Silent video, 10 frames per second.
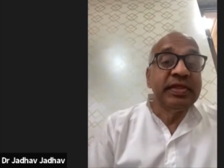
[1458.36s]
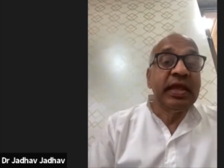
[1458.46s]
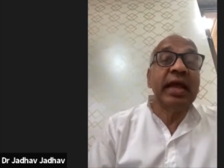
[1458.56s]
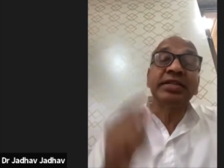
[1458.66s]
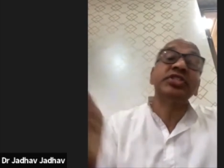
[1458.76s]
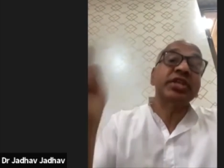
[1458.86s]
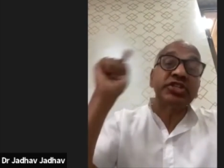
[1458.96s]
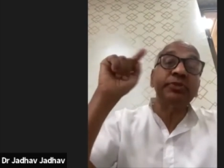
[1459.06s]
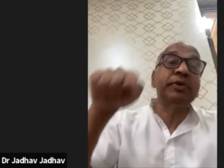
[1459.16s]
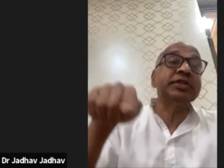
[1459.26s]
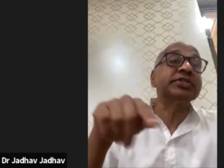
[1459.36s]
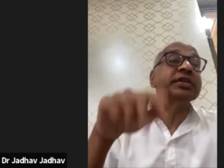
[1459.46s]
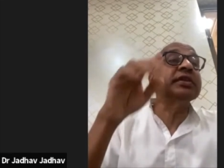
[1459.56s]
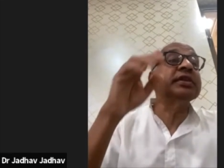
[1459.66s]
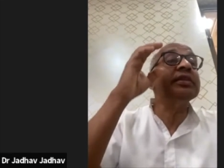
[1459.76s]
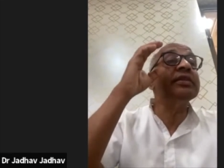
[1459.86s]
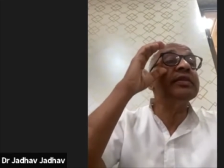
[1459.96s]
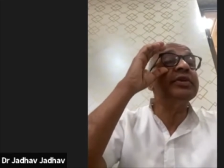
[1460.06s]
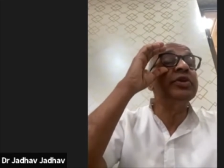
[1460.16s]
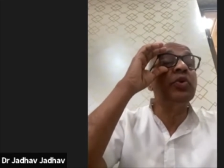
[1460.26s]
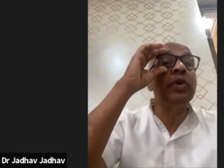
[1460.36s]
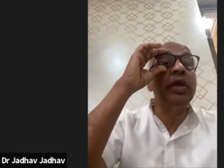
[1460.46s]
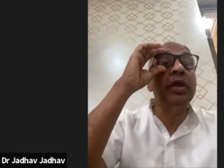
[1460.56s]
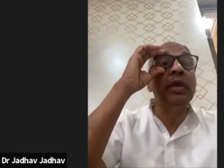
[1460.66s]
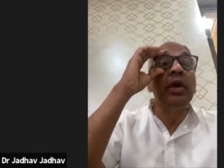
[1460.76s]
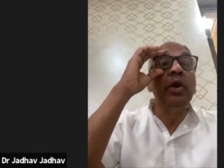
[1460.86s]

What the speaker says: And such a person, yogi,